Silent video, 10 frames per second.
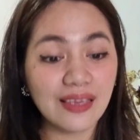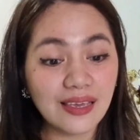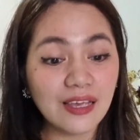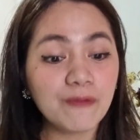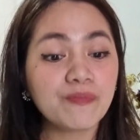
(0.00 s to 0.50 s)

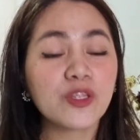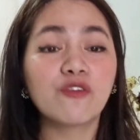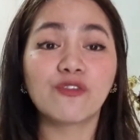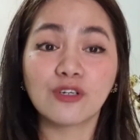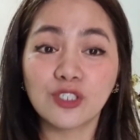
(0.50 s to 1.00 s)
E
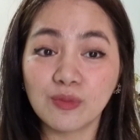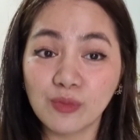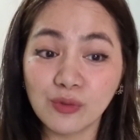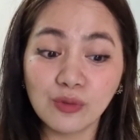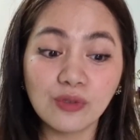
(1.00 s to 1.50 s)
for
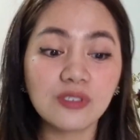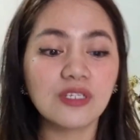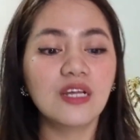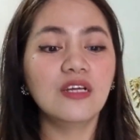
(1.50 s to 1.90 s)
smooth,